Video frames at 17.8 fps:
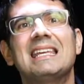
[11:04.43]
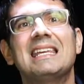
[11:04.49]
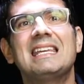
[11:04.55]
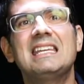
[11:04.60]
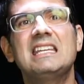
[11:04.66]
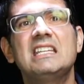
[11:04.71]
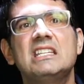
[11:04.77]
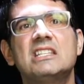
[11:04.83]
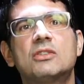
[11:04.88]

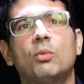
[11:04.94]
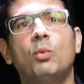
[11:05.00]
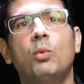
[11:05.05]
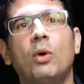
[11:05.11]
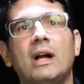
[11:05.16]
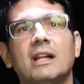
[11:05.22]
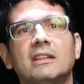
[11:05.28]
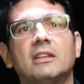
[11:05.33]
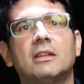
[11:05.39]
is
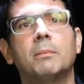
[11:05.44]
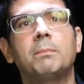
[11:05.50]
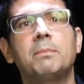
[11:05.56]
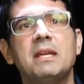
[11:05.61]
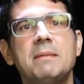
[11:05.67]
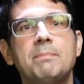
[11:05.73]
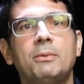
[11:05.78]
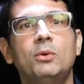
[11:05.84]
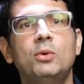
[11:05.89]
what the
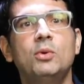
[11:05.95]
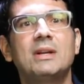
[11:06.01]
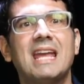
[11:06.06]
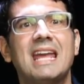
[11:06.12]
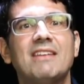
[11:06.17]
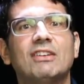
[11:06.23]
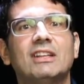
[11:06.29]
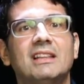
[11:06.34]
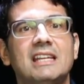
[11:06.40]
people who
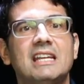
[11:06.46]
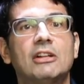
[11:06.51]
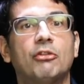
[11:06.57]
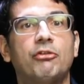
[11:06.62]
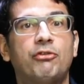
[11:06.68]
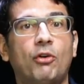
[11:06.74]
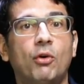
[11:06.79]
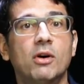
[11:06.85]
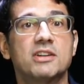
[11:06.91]
gave it legal
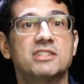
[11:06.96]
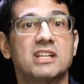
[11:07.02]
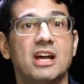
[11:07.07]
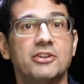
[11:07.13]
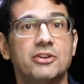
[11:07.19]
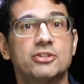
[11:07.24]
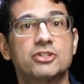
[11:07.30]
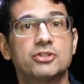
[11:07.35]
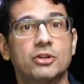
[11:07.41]
force
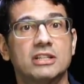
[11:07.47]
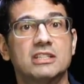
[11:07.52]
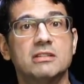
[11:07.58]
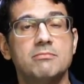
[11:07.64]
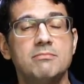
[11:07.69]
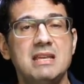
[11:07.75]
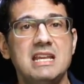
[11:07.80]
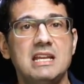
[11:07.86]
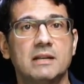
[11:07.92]
understood it
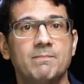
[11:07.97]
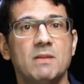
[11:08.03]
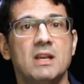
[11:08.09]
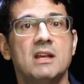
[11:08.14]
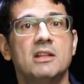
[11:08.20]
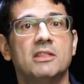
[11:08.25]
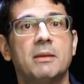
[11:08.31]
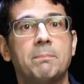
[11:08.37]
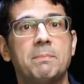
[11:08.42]
to mean,
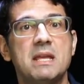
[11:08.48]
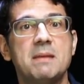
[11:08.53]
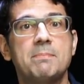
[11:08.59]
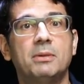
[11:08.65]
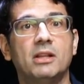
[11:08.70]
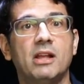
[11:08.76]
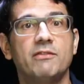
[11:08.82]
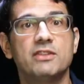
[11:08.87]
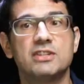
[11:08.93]
the
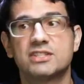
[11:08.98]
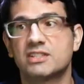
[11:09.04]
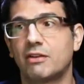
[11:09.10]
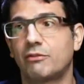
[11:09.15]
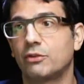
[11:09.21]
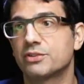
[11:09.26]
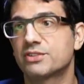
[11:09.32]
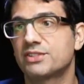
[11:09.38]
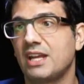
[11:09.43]
people of the
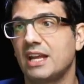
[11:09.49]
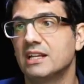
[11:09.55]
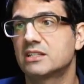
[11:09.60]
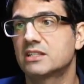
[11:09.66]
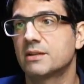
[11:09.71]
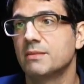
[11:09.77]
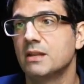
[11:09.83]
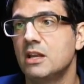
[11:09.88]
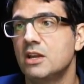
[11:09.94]
several
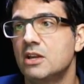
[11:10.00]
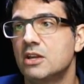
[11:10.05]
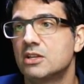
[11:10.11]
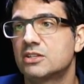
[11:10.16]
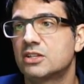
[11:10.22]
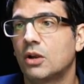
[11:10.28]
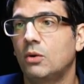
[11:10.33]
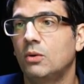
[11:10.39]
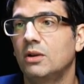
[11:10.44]
states.
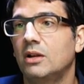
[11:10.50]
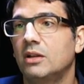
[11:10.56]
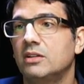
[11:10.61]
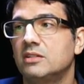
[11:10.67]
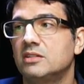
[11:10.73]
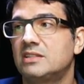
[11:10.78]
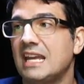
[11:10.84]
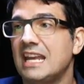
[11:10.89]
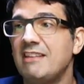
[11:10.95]
So
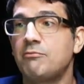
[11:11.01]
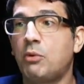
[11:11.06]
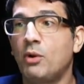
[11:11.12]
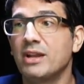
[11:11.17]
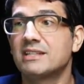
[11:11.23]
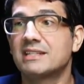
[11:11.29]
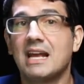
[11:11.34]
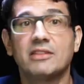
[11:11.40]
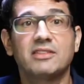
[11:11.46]
Dave
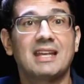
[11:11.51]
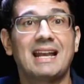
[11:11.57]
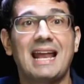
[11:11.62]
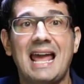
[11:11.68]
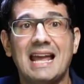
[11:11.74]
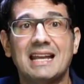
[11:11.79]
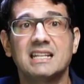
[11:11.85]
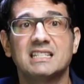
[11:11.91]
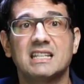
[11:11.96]
points out that
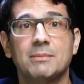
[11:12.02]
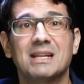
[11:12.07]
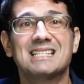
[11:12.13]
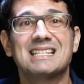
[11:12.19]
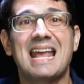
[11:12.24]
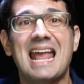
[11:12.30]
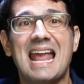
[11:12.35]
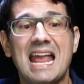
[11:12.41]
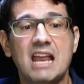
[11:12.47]

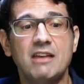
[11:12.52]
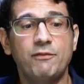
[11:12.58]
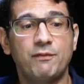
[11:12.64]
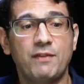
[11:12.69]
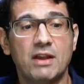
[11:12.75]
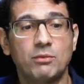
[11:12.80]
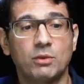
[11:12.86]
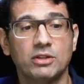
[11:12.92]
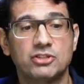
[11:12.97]
academics and
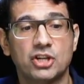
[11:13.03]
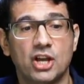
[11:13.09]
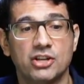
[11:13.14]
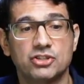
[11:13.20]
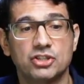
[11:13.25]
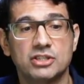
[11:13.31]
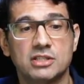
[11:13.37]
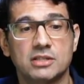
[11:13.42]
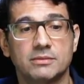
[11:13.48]
federal
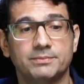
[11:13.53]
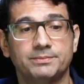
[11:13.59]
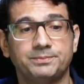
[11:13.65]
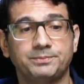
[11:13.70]
judges